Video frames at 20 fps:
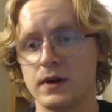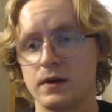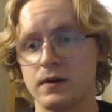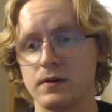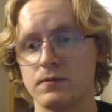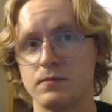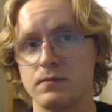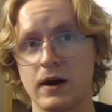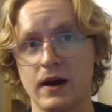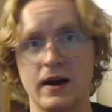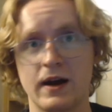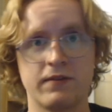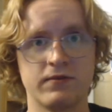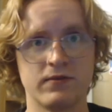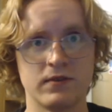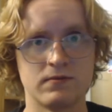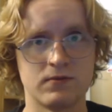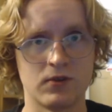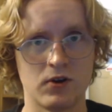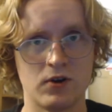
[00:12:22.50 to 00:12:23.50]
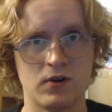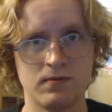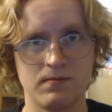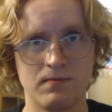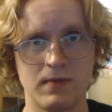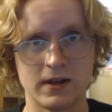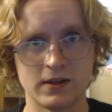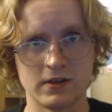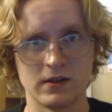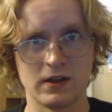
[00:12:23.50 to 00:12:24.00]
have the door
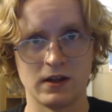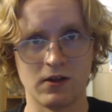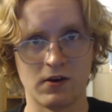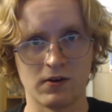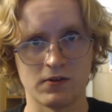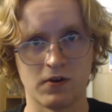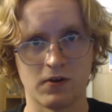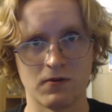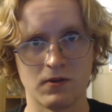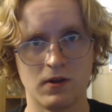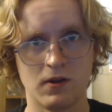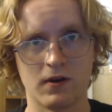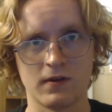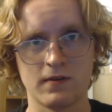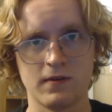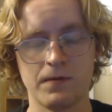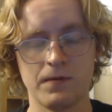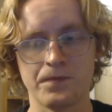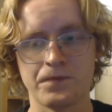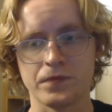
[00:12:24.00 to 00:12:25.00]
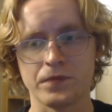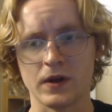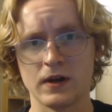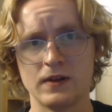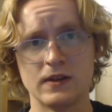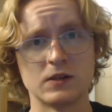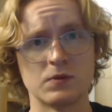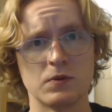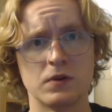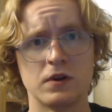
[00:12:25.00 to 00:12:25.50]
manually locked or unlocked.
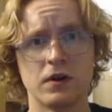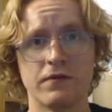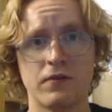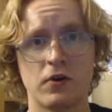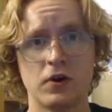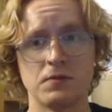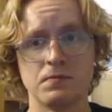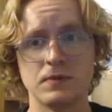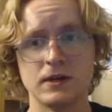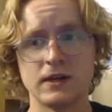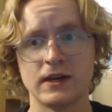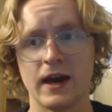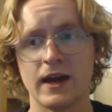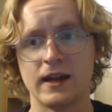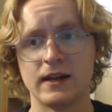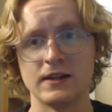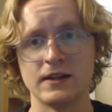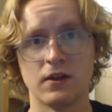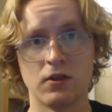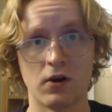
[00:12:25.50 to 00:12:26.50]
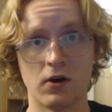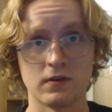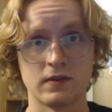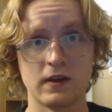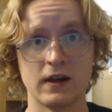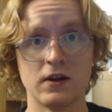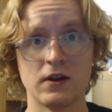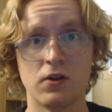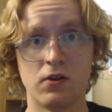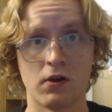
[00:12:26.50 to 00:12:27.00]
This would avoid me getting either locked
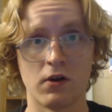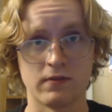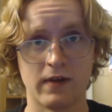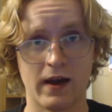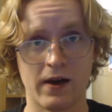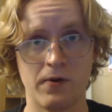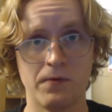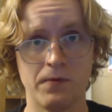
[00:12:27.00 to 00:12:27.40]
in or locked out.